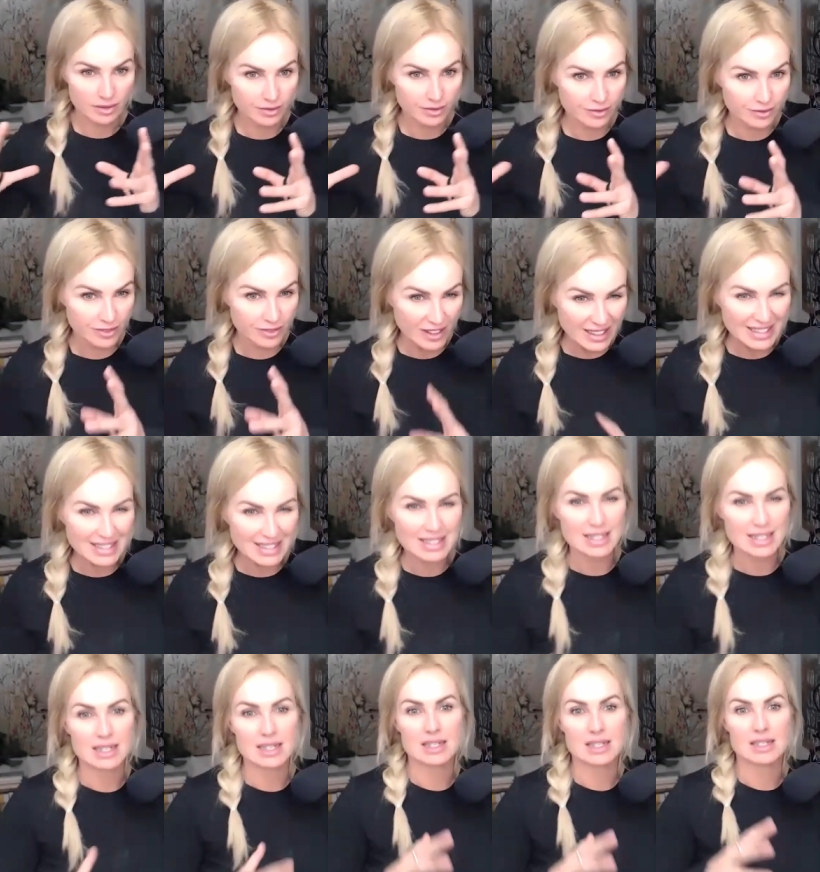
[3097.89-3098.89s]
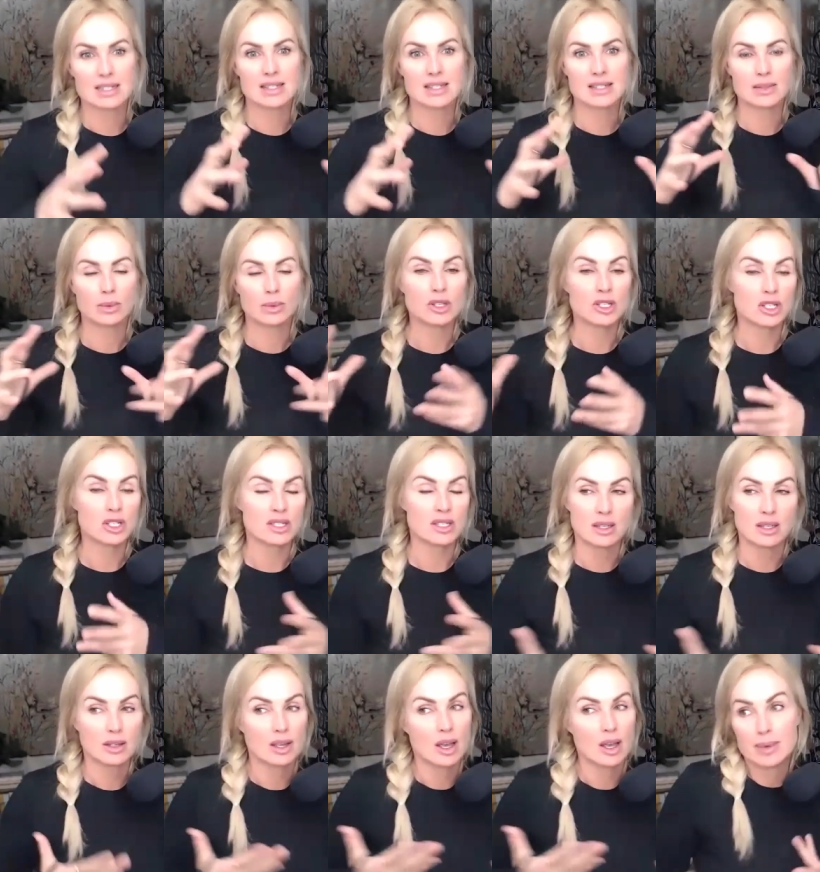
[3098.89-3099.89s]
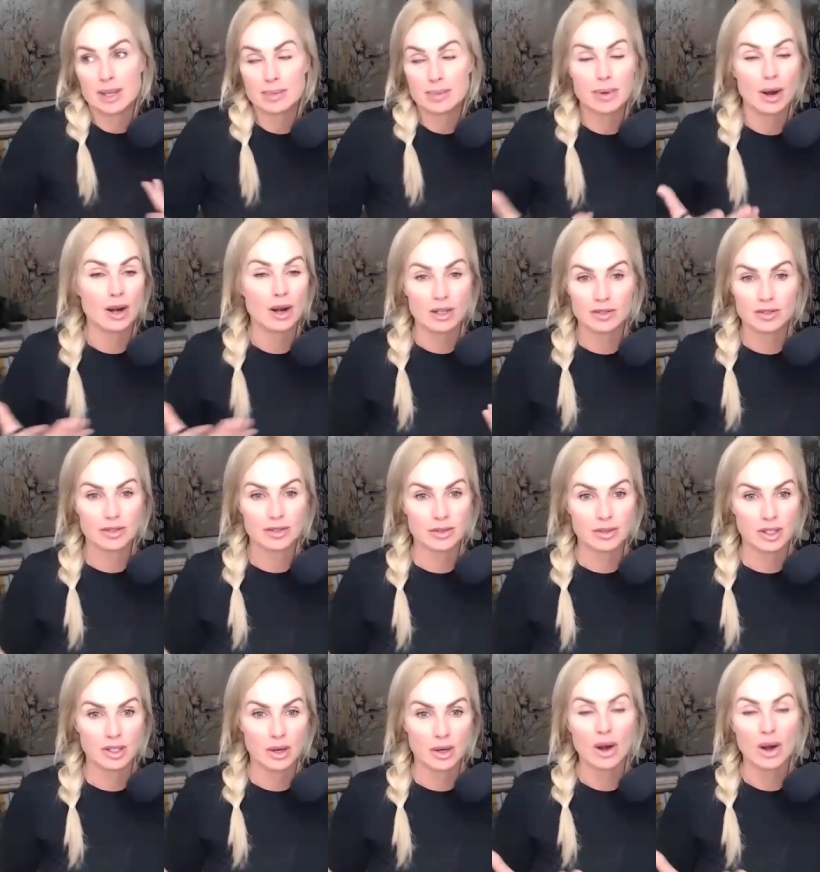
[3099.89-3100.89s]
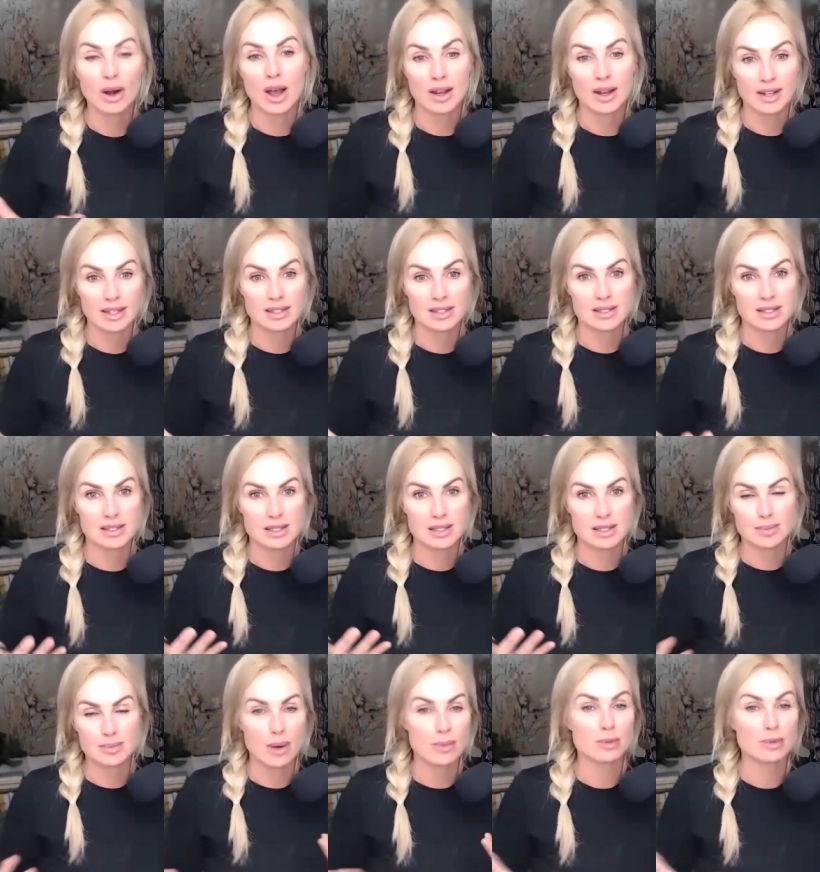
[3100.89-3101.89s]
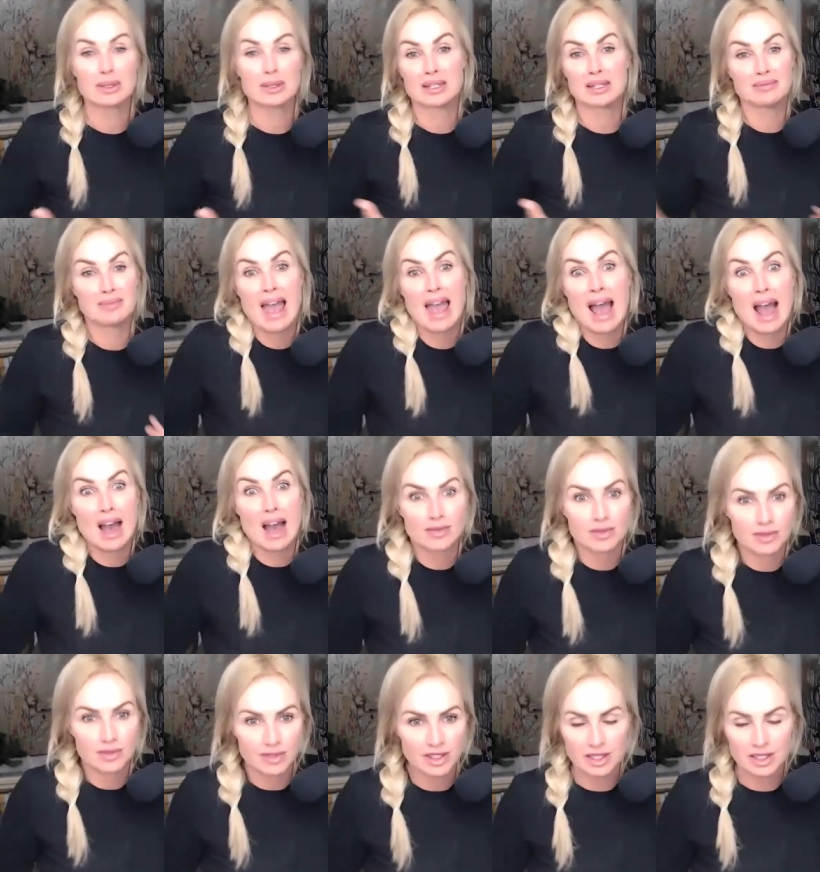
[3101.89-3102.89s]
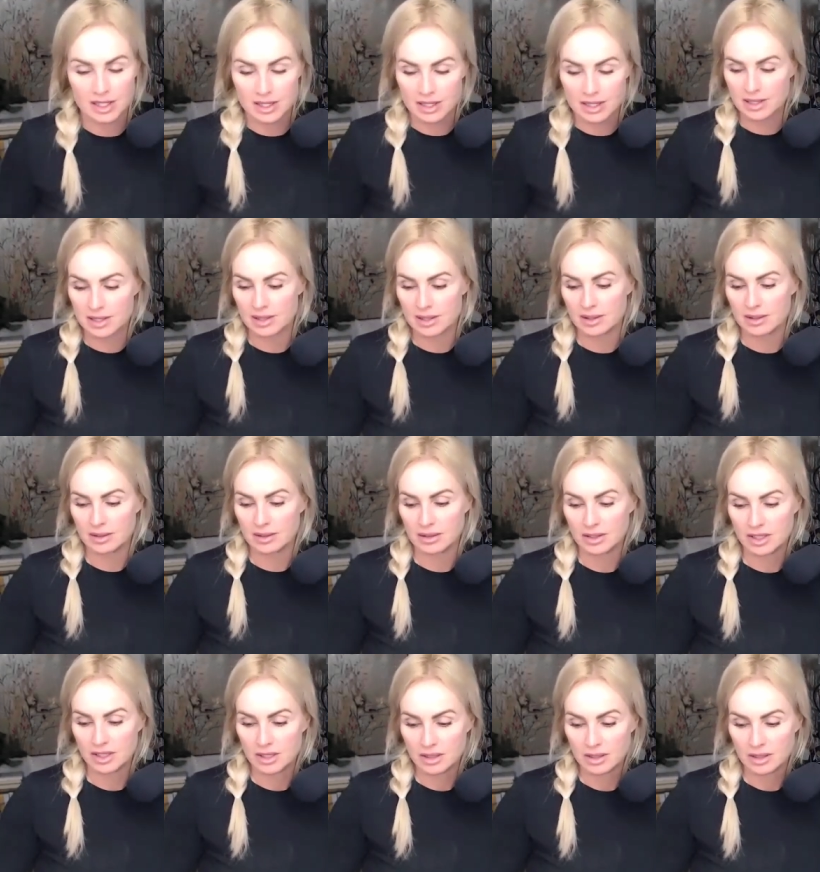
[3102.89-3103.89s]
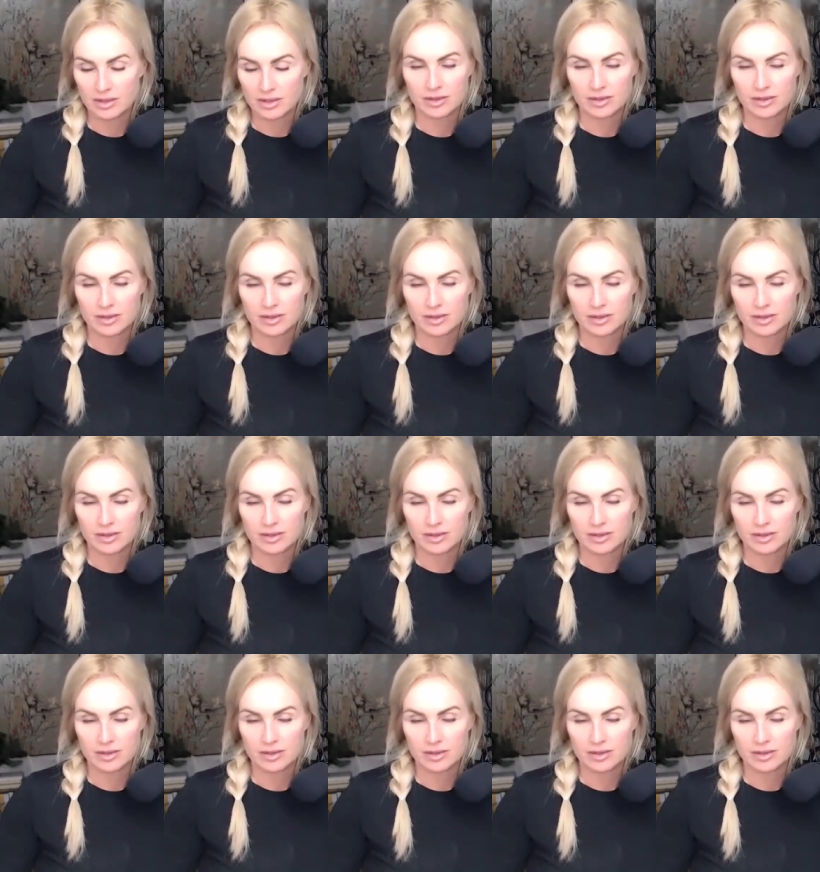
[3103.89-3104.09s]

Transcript: fitness, which is a, a, big part of you know our audience is probably half fitness, mm-hmm. yeah,